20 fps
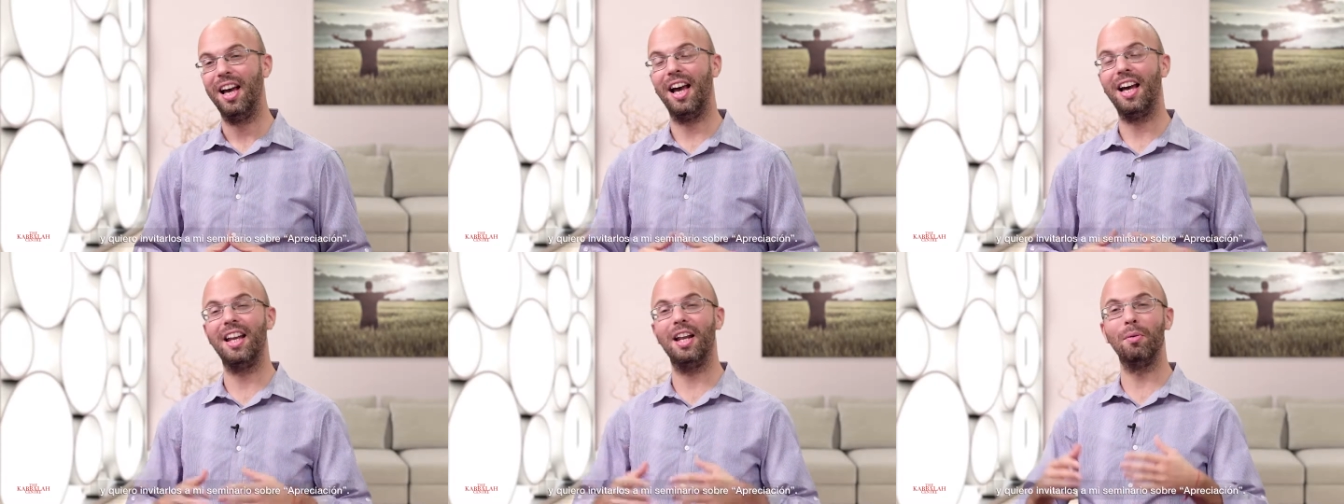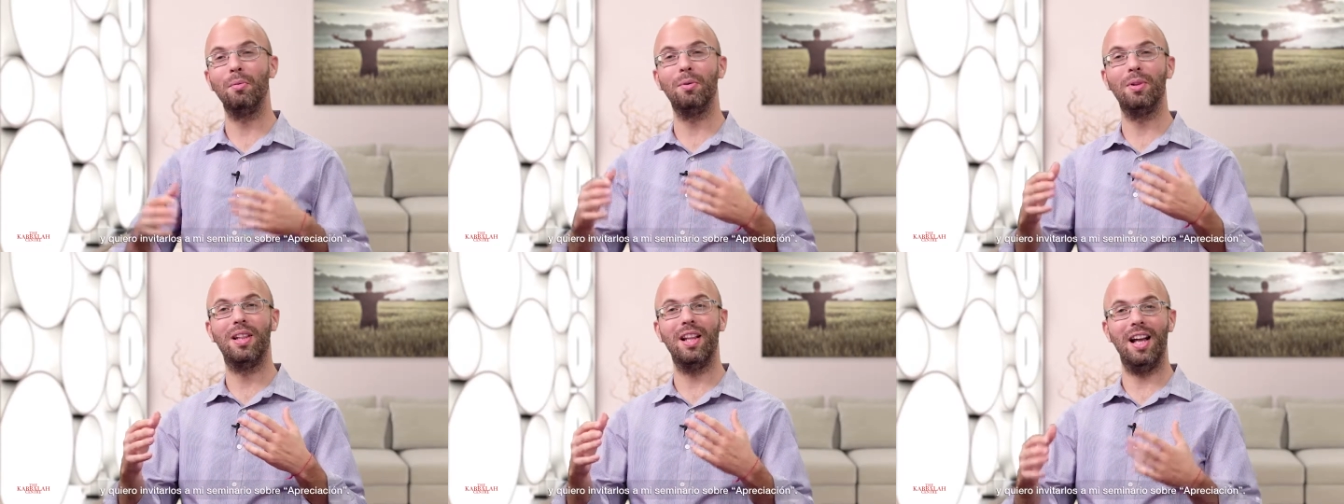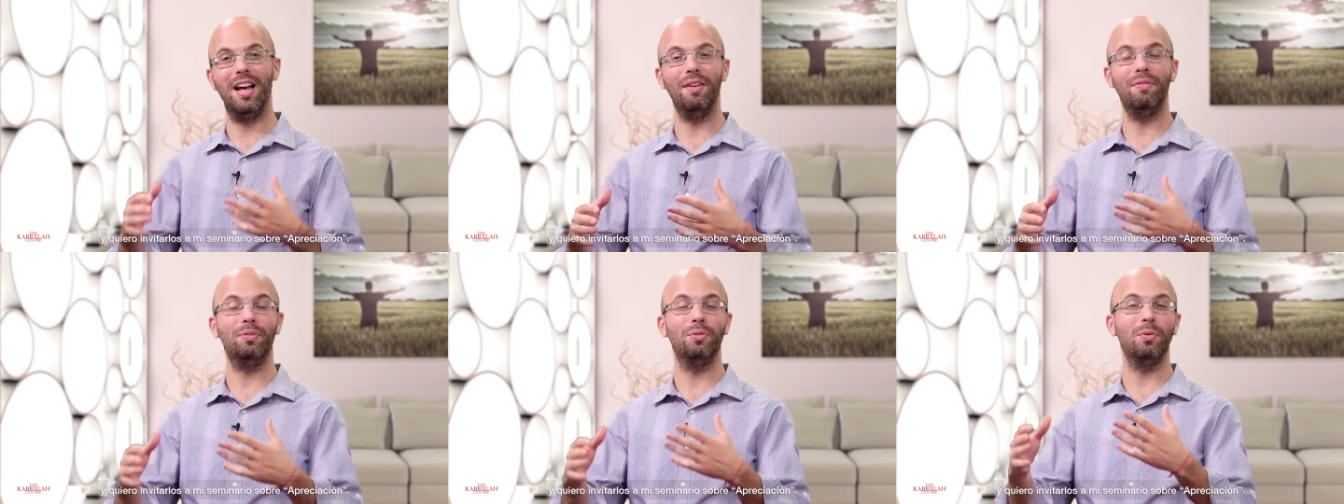and I would
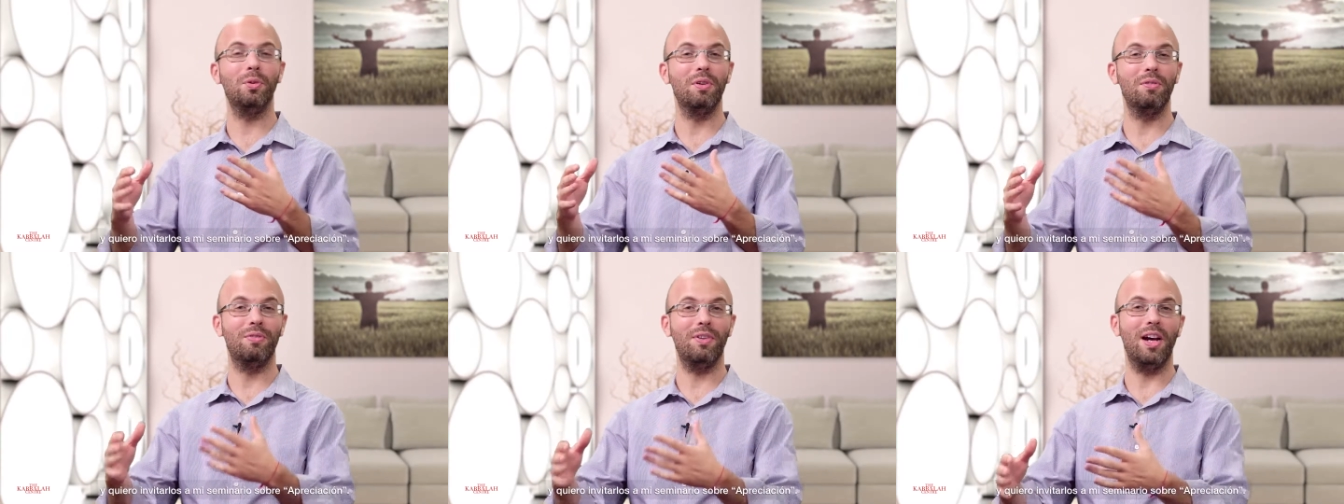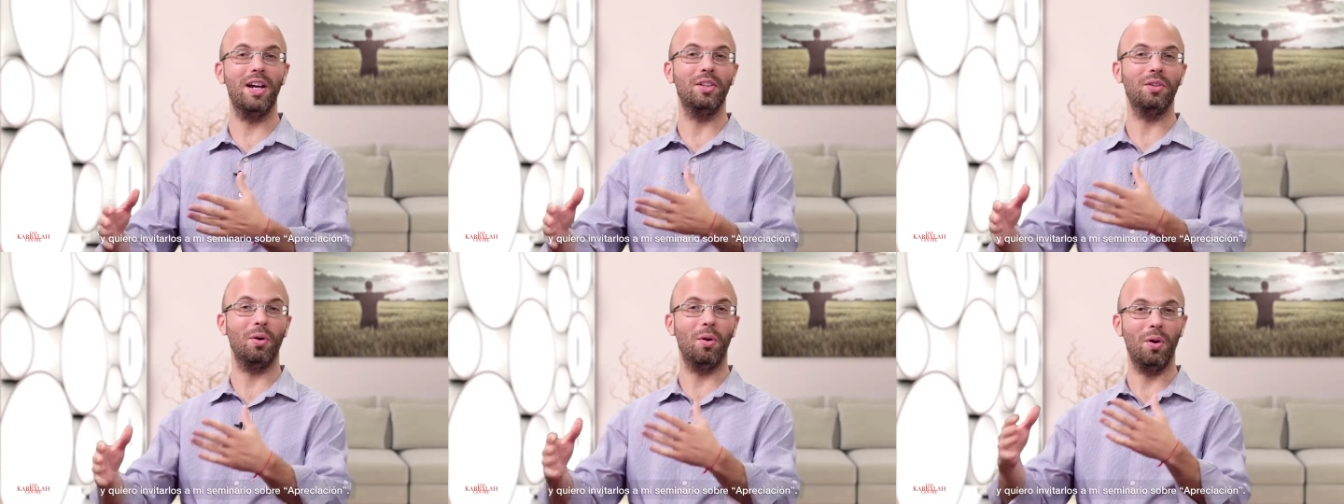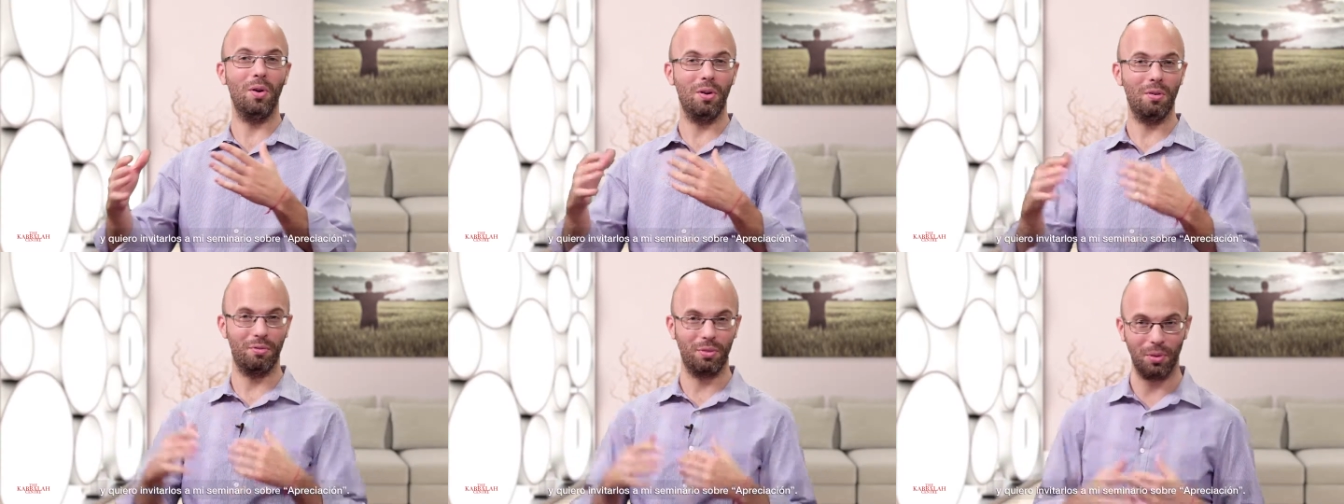love to invite
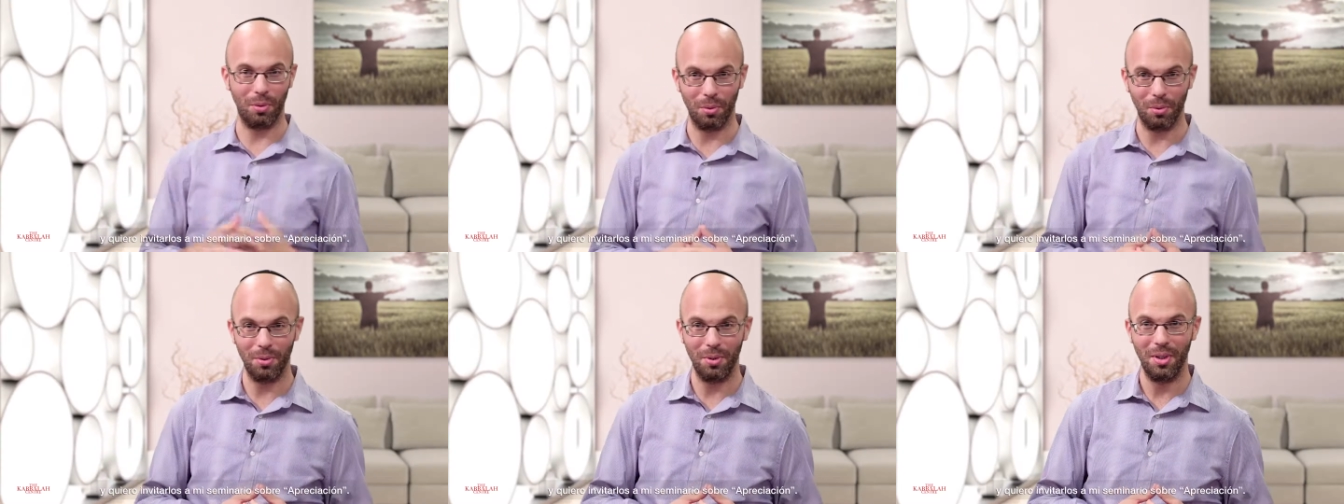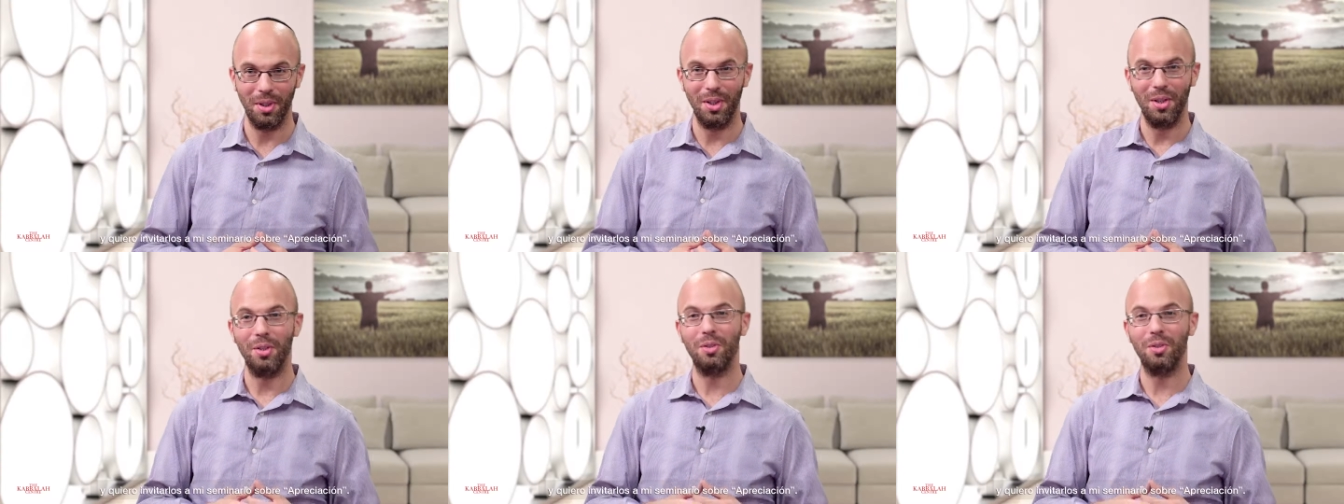all of you